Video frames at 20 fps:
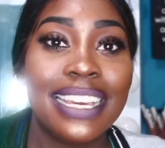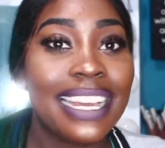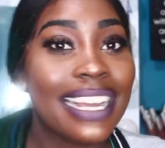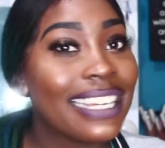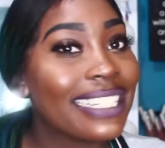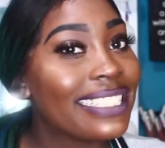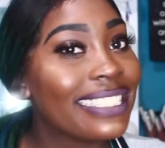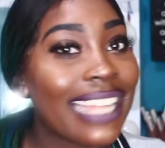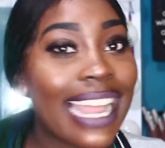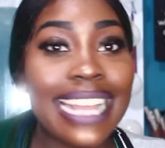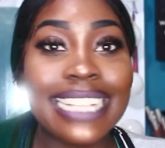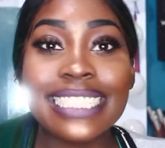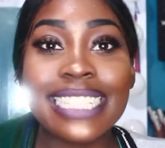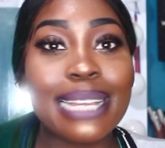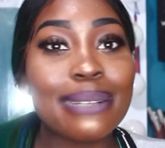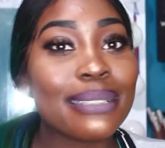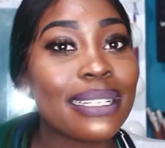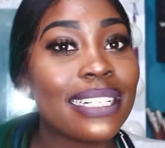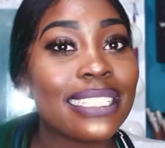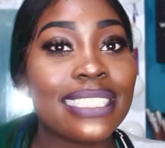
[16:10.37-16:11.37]
Because 9
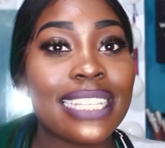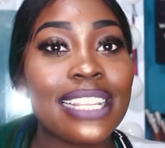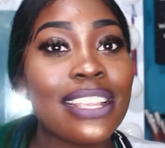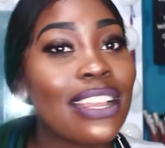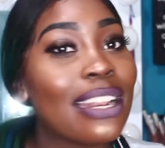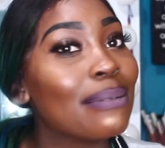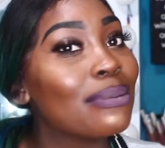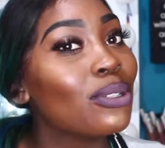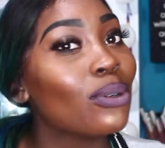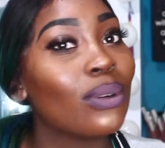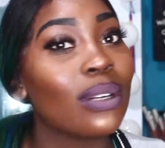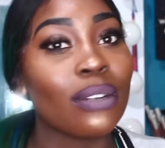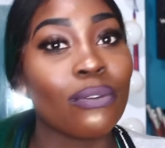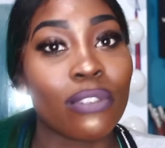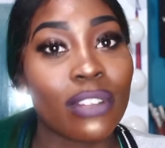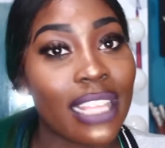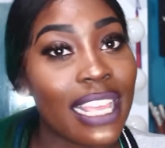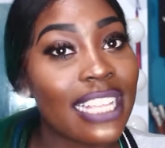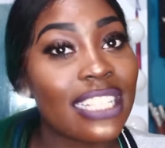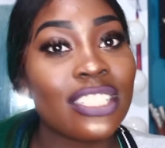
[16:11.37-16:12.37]
times out of 10, you end up doing
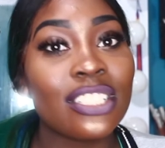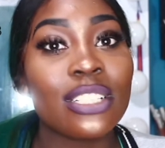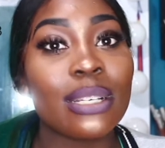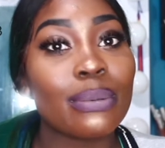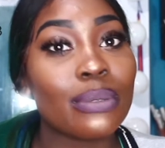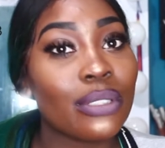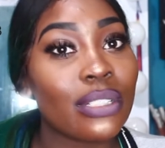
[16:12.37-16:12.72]
relationship